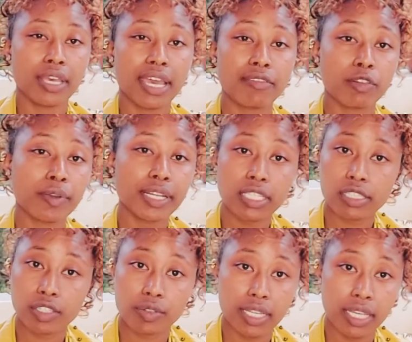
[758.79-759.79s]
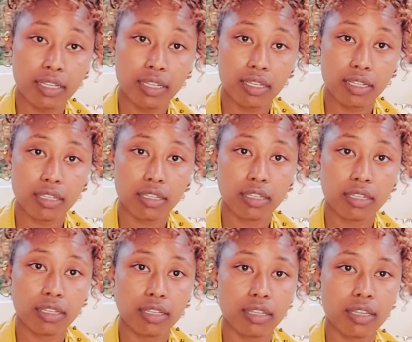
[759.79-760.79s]
everyone is unique.
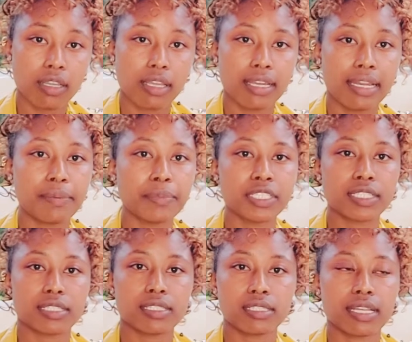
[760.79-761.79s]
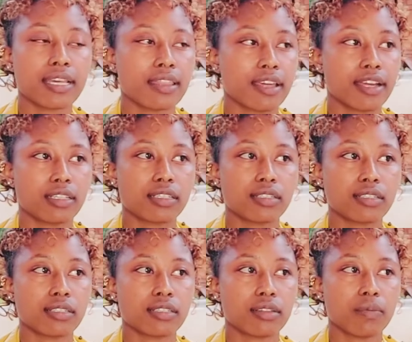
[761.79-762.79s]
Let me just say that
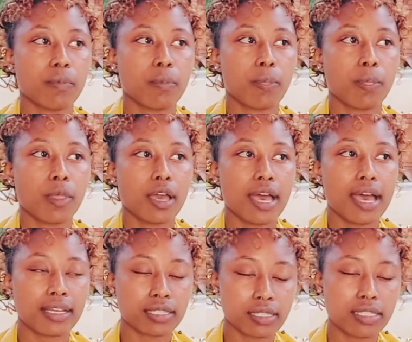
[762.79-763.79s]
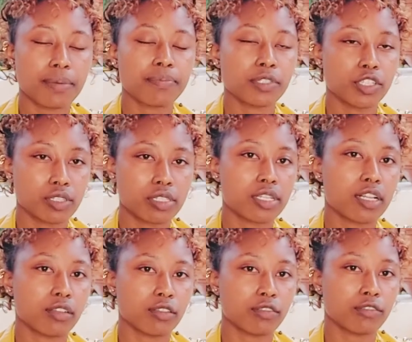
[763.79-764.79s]
accept
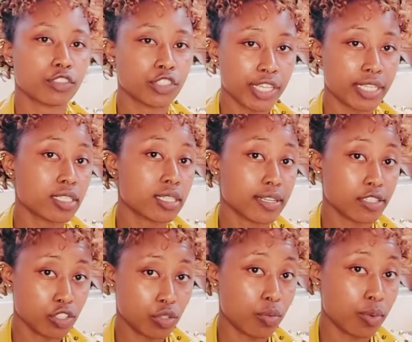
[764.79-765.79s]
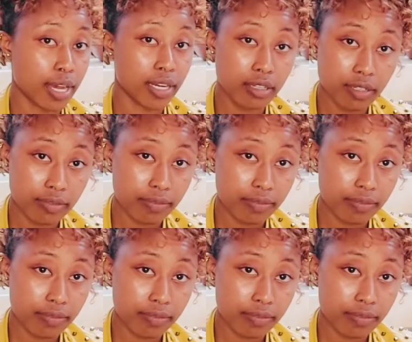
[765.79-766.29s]
yourself just as you are.